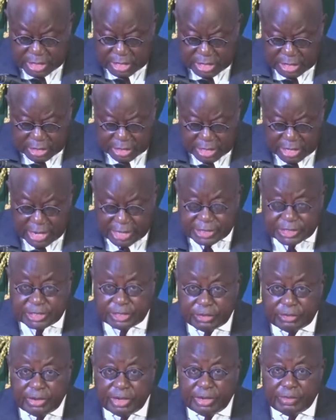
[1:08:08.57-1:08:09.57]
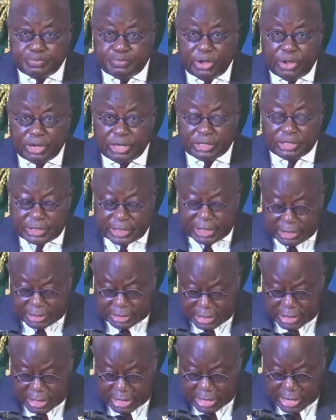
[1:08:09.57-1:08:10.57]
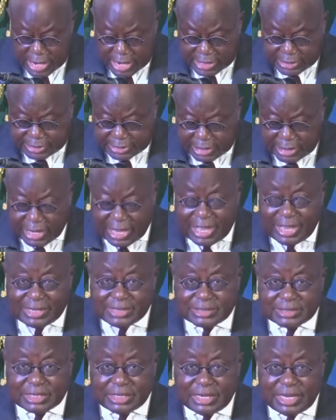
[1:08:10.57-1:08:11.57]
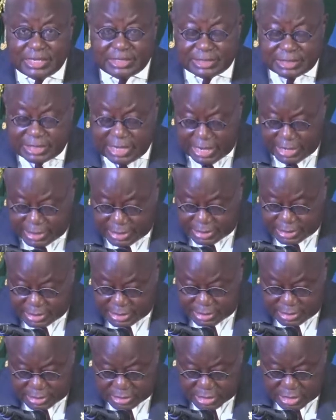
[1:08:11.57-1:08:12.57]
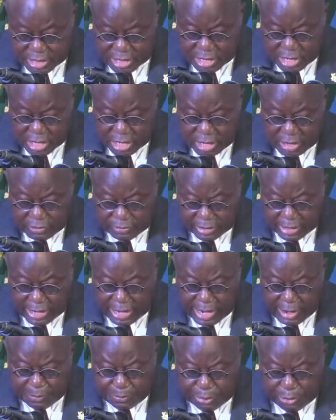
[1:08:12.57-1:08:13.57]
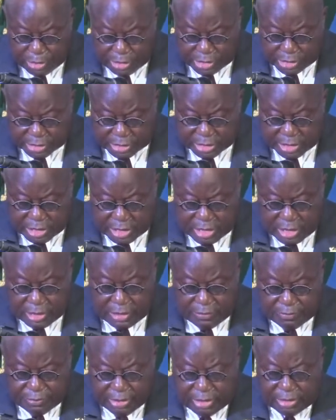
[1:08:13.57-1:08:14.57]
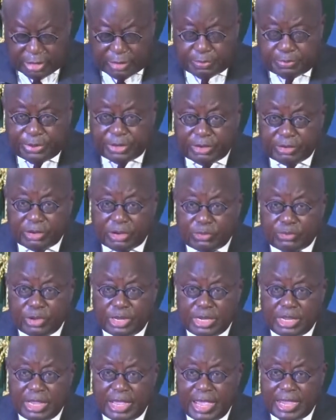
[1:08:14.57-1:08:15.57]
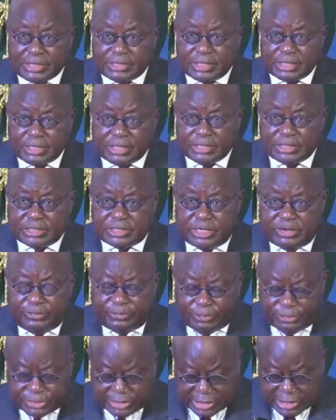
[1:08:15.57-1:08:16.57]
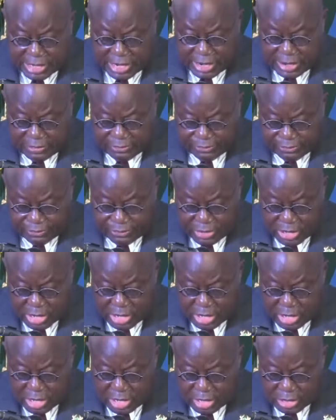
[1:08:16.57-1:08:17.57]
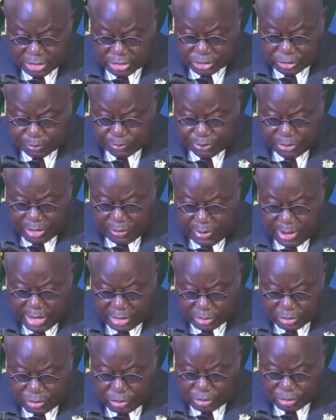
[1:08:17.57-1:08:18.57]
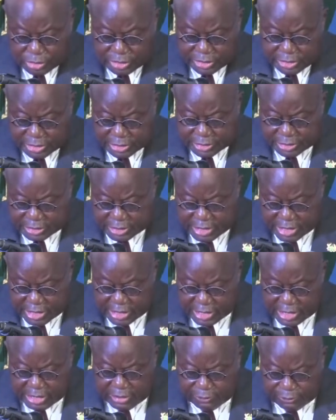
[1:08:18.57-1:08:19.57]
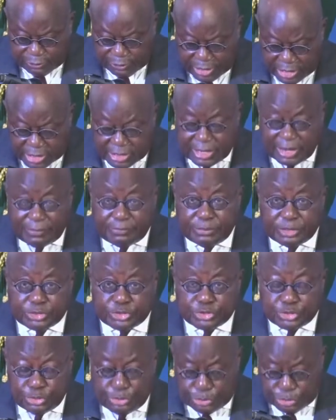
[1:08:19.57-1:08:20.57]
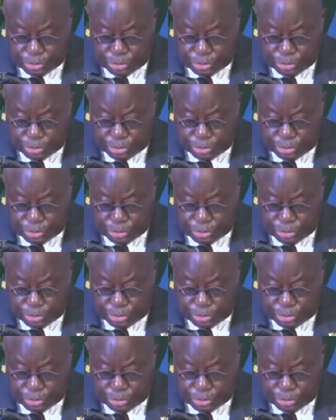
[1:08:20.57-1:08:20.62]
in Nigerian politics lasted until his death, the high point being the period when he acted as Chief of Staff, Supreme Headquarters, in effect number two,